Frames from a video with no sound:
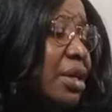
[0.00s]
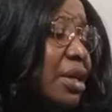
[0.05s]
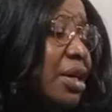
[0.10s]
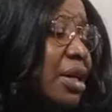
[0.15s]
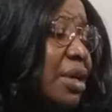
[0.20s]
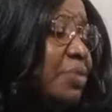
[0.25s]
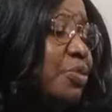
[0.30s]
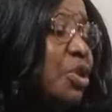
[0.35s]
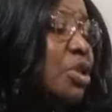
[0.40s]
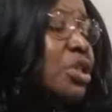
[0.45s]

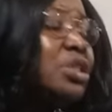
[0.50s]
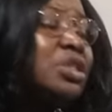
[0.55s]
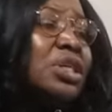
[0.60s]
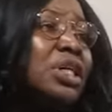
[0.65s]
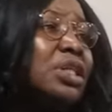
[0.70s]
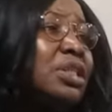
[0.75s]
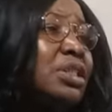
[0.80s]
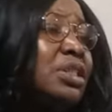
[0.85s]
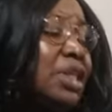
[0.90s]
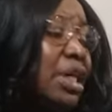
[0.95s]
I'm just
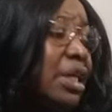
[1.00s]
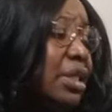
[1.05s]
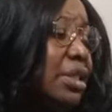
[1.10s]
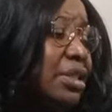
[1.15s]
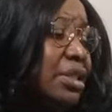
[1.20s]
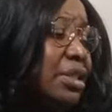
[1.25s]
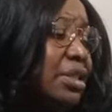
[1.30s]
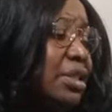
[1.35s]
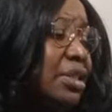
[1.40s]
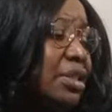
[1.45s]
saying that
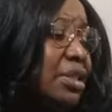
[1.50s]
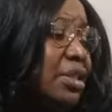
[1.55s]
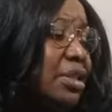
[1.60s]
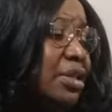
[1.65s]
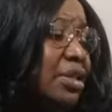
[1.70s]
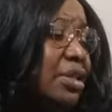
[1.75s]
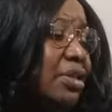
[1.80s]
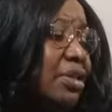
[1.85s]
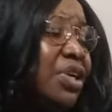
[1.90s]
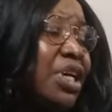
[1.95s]

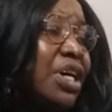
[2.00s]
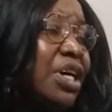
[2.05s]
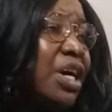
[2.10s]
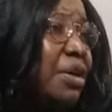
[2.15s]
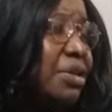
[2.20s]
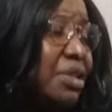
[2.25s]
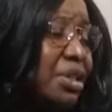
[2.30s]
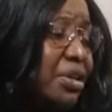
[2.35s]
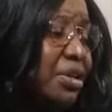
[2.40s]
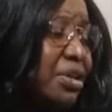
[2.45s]
if
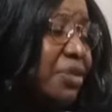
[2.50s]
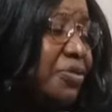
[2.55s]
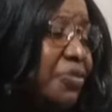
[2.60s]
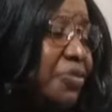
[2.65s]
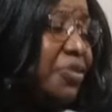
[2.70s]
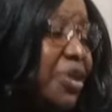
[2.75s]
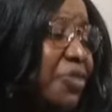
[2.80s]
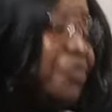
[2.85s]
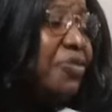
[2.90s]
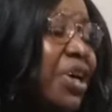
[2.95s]

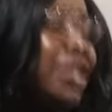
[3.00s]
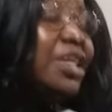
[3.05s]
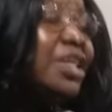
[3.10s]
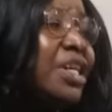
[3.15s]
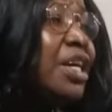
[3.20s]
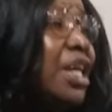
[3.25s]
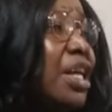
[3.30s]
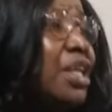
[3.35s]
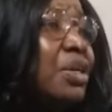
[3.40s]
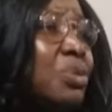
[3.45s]
they find
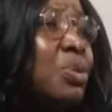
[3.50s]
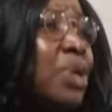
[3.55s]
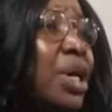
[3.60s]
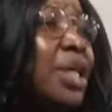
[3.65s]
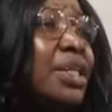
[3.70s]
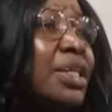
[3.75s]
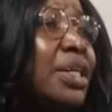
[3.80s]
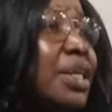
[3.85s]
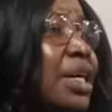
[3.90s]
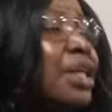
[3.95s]
it
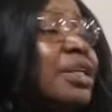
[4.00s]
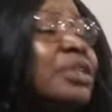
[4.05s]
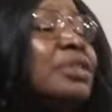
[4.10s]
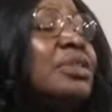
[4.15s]
anywhere, if